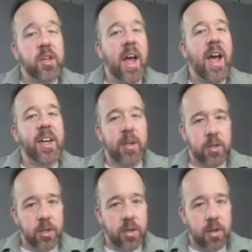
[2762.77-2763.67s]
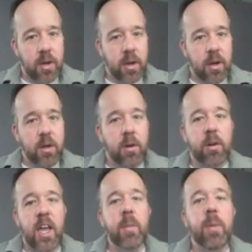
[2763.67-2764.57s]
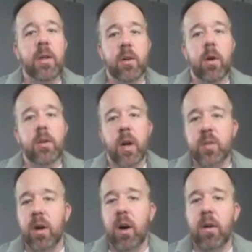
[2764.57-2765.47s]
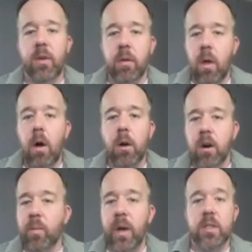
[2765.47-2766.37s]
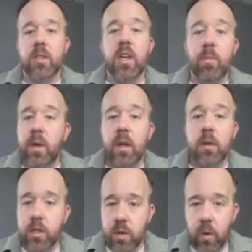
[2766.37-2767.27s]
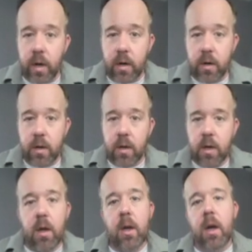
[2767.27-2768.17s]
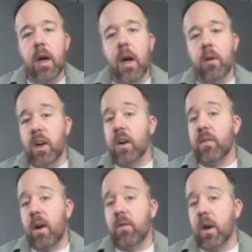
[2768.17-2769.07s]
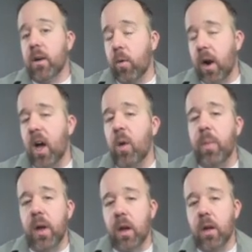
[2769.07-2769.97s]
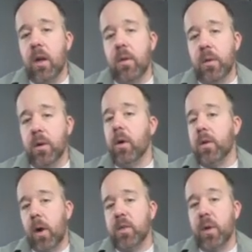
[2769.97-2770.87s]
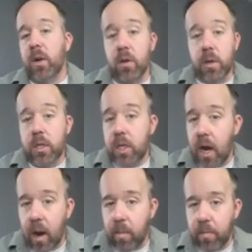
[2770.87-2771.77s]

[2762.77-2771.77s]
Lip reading: an agonist. You're keeping the neurotransmitter out there longer because it's not being destroyed. You're therefore helping the neurotransmitter do its job.